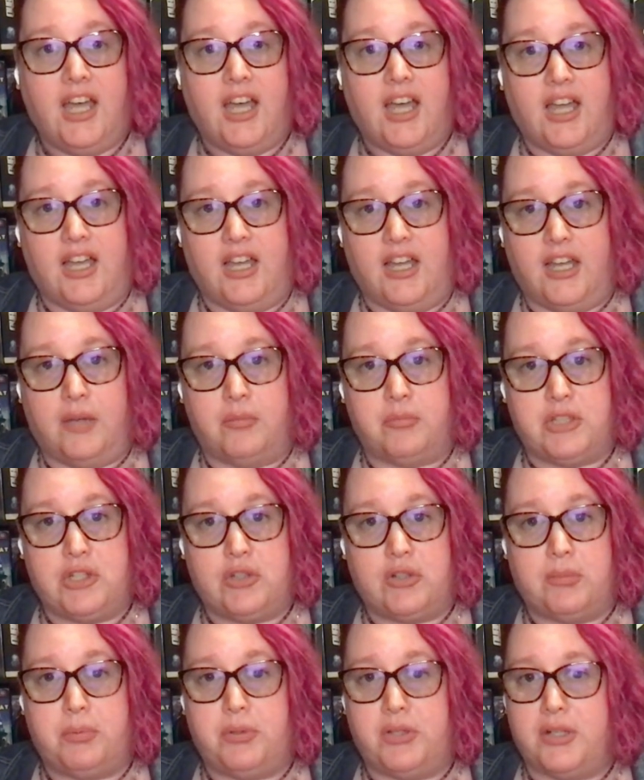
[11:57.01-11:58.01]
You
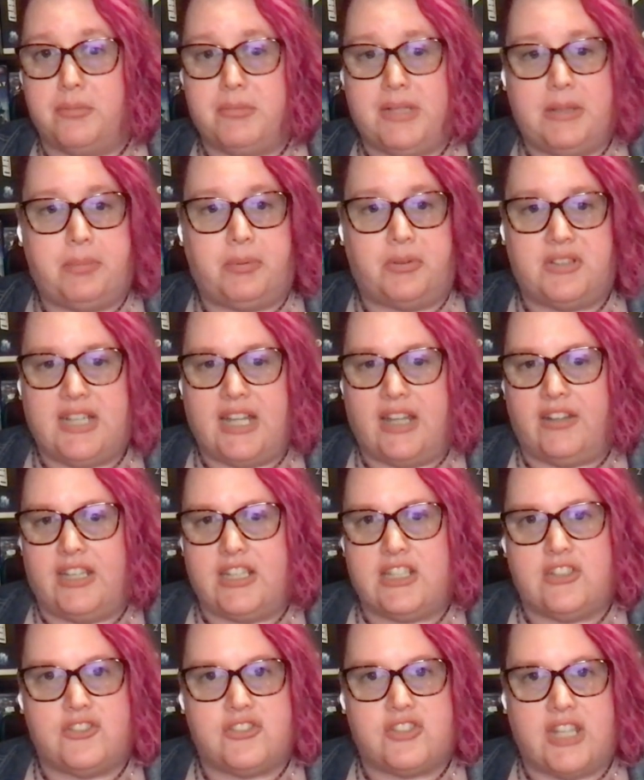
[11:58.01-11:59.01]
can put a meeple down,
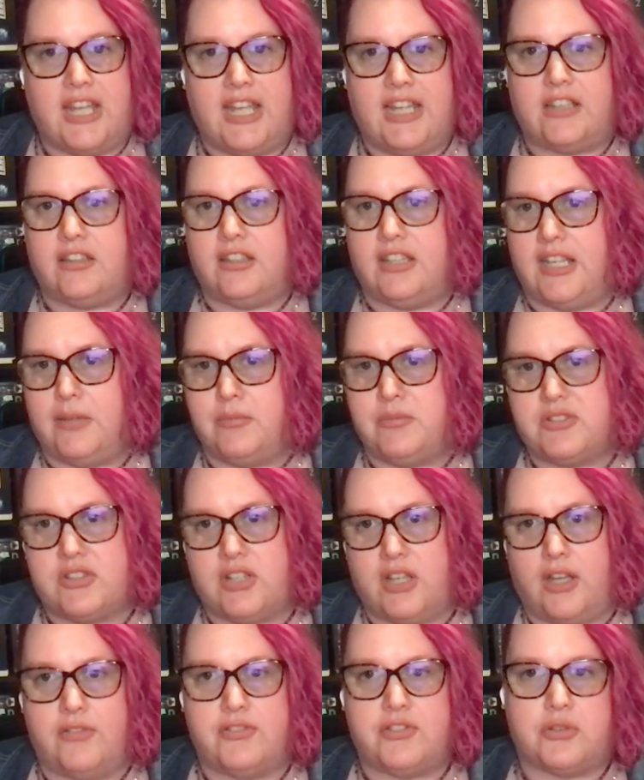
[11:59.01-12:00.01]
like you said, claim
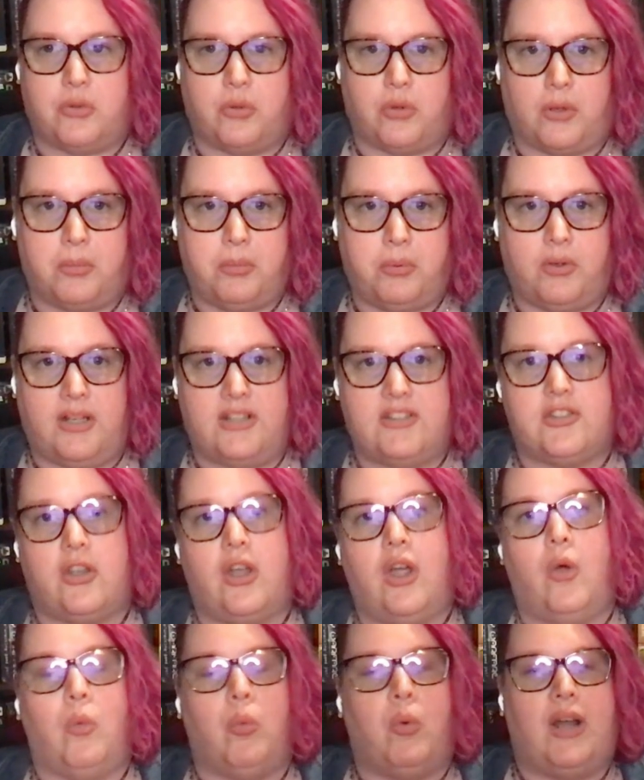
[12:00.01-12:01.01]
stuff, score points,
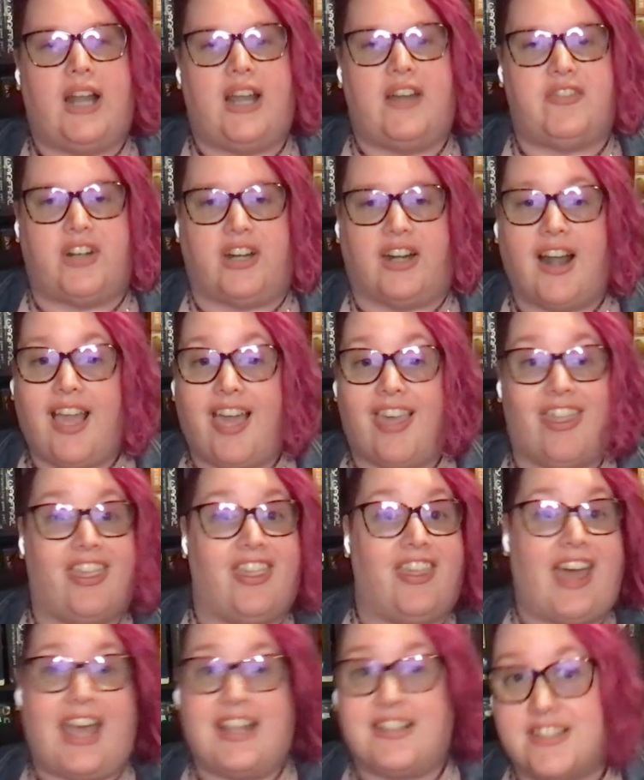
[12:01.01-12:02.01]
whatever.
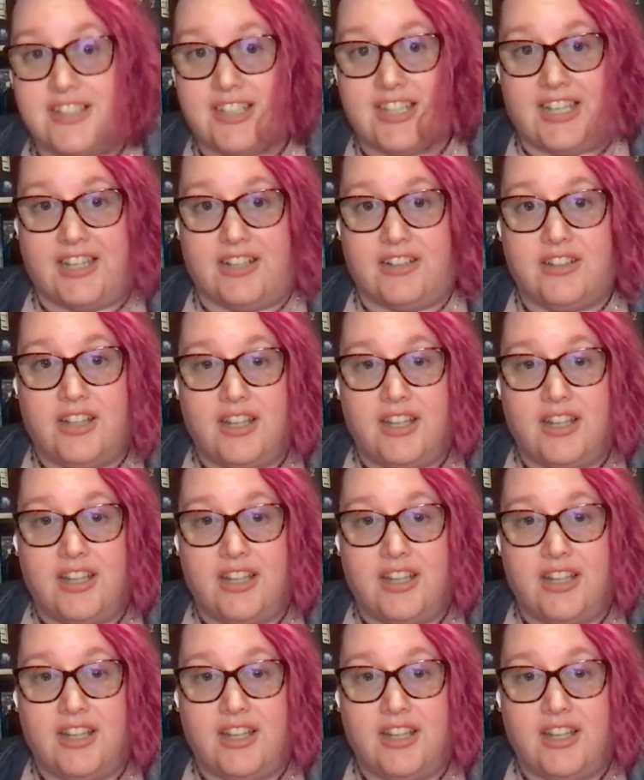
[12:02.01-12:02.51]
That's it.